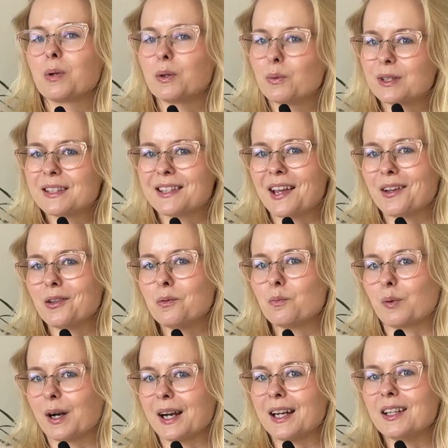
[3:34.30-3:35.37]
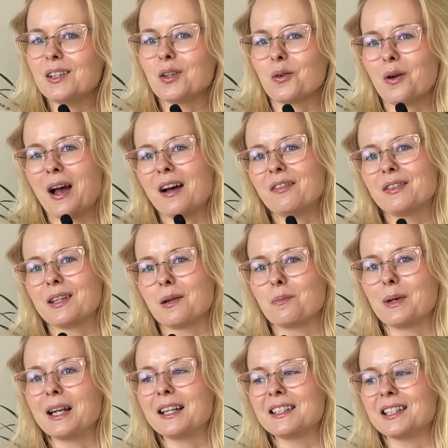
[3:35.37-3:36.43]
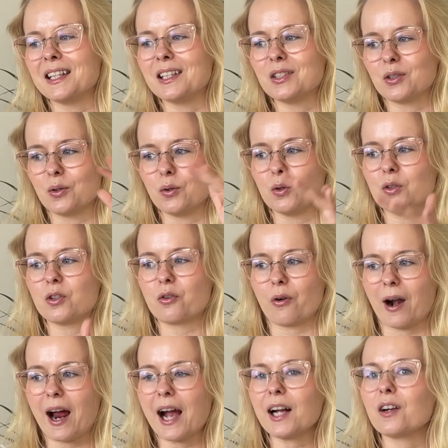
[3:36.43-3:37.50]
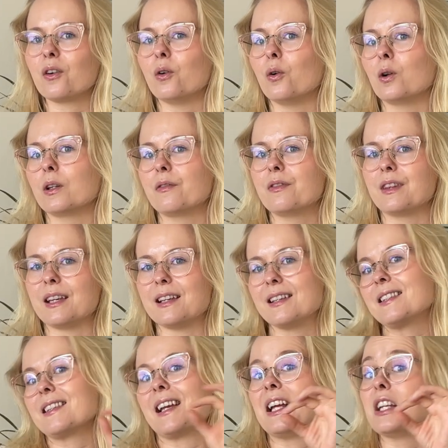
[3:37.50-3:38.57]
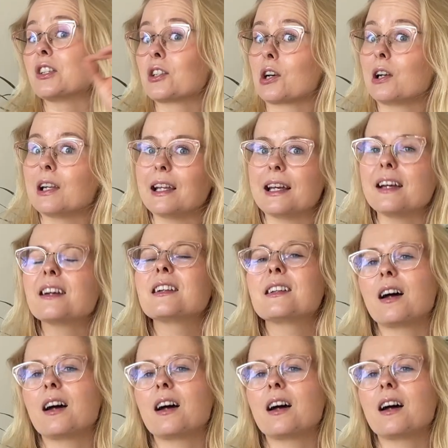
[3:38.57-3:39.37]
With second brain, you have the ability to track all of these interlinked